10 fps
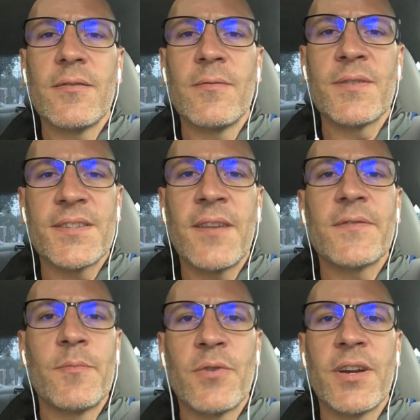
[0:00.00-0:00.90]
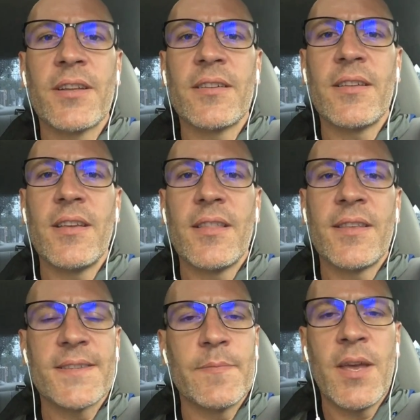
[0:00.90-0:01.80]
was enough to bring
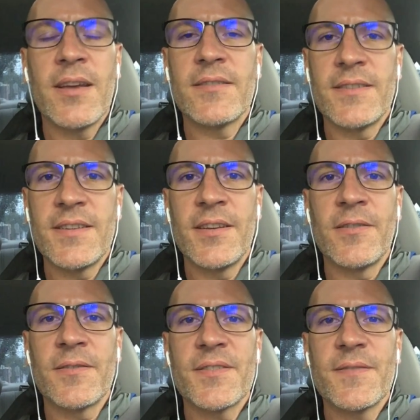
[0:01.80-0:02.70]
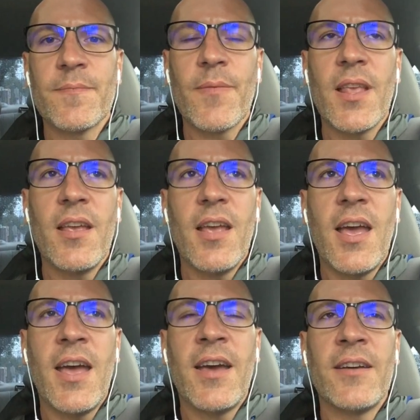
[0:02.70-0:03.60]
this man to tears.
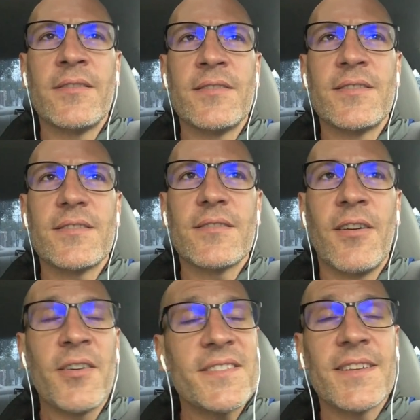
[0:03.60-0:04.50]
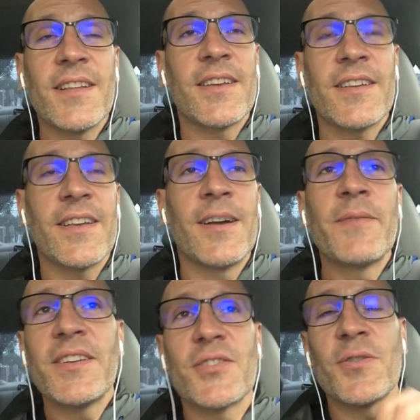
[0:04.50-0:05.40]
And honestly, like I'm
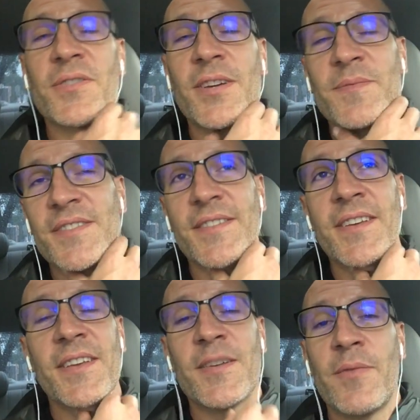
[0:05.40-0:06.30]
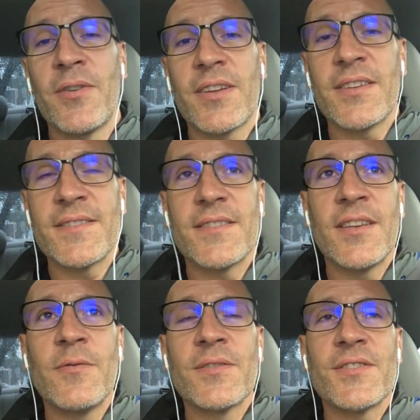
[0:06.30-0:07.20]
getting choked up just thinking about it, because
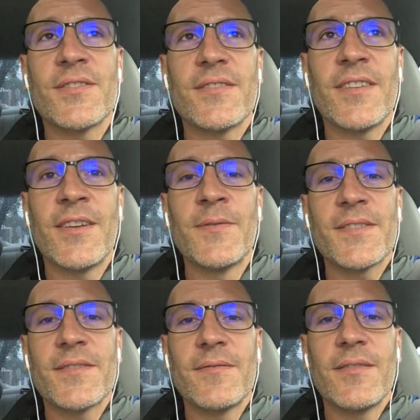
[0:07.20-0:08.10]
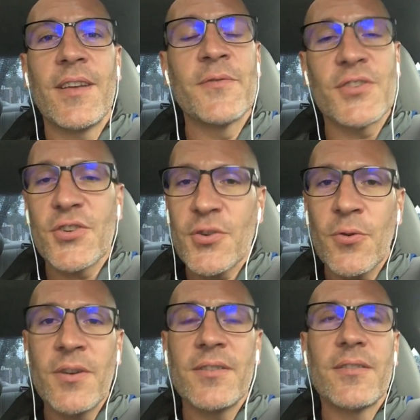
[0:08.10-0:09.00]
it was a
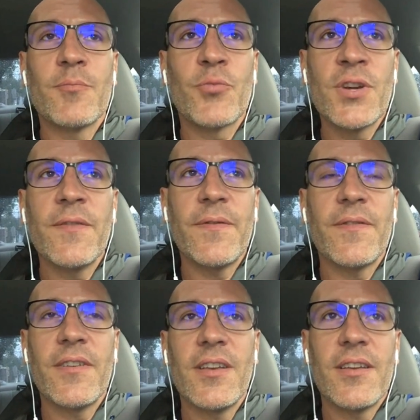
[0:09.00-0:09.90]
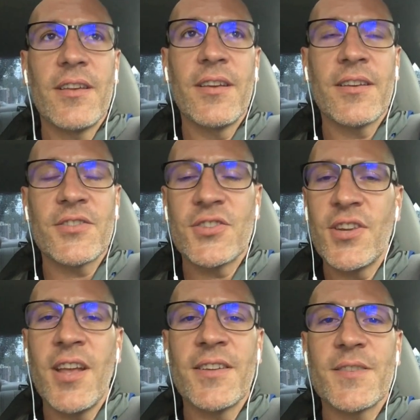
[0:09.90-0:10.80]
short, brief
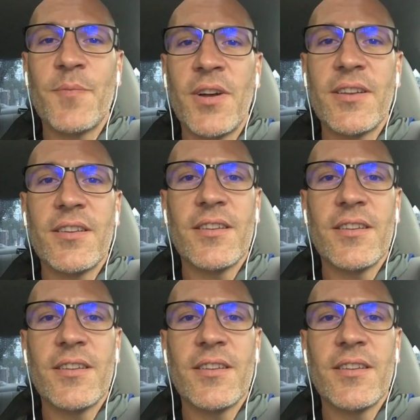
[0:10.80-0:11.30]
exchange, but,